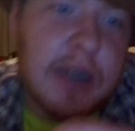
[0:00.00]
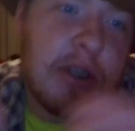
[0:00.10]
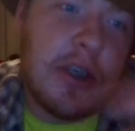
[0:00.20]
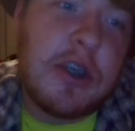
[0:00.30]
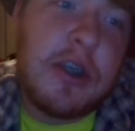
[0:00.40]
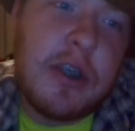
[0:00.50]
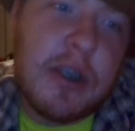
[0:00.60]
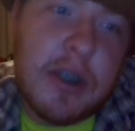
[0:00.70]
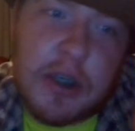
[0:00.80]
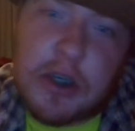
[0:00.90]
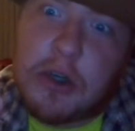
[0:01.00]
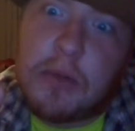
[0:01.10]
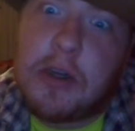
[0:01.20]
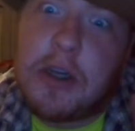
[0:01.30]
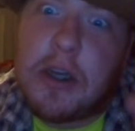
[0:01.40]
could see it
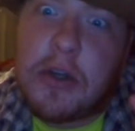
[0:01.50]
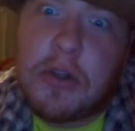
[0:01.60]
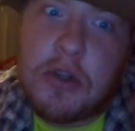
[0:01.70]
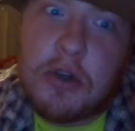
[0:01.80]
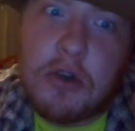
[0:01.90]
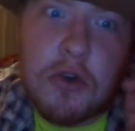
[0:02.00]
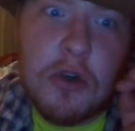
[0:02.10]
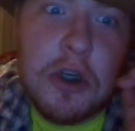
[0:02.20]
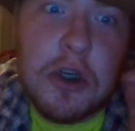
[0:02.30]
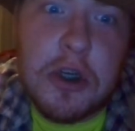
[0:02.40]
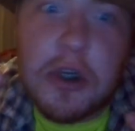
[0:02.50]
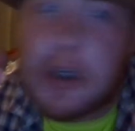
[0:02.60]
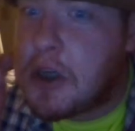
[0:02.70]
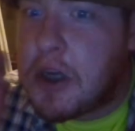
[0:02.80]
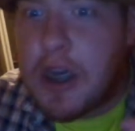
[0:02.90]
coming out of the
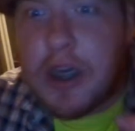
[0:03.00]
trees.